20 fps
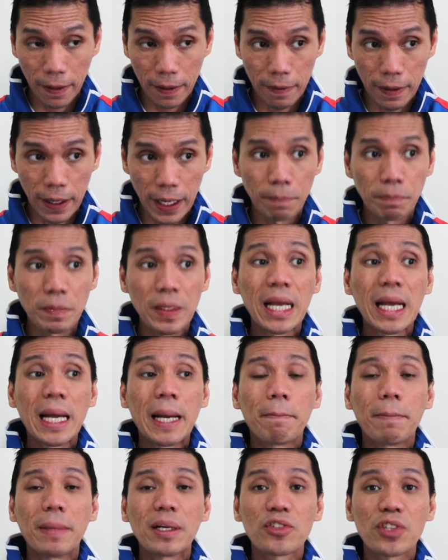All right.
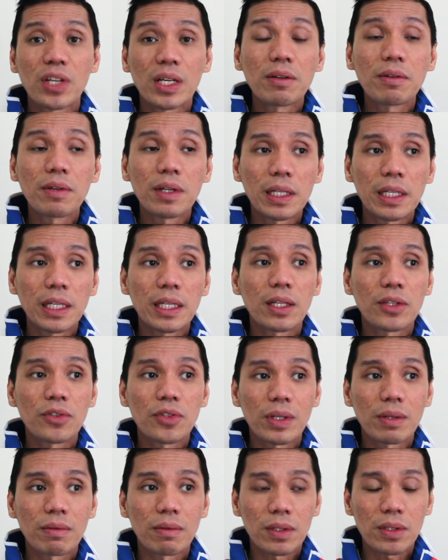But generally, in a
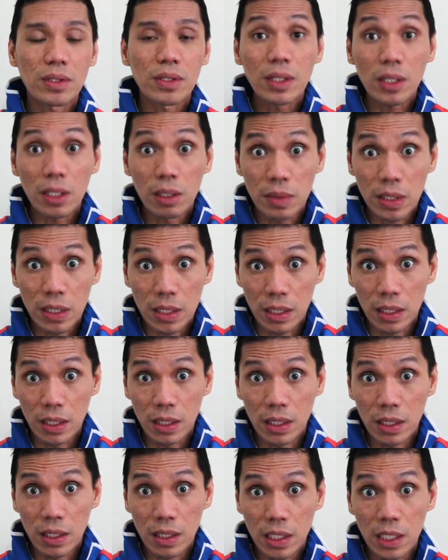general
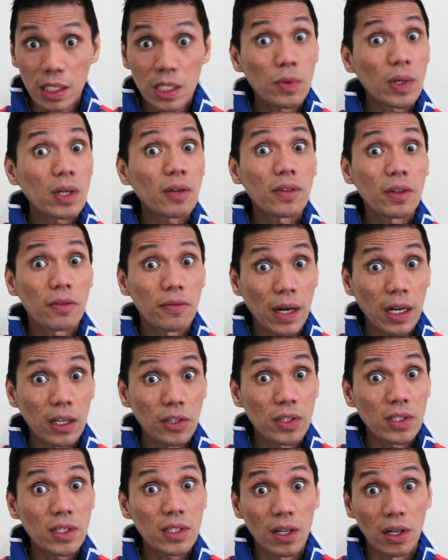circumstance, it's one of the
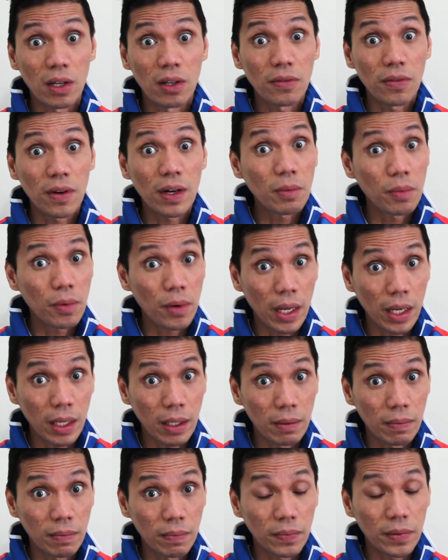functions of our
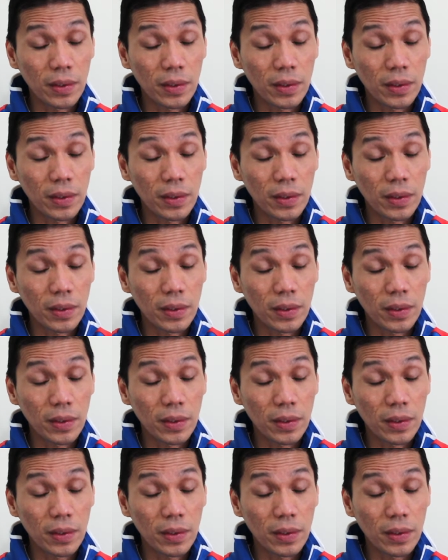brain,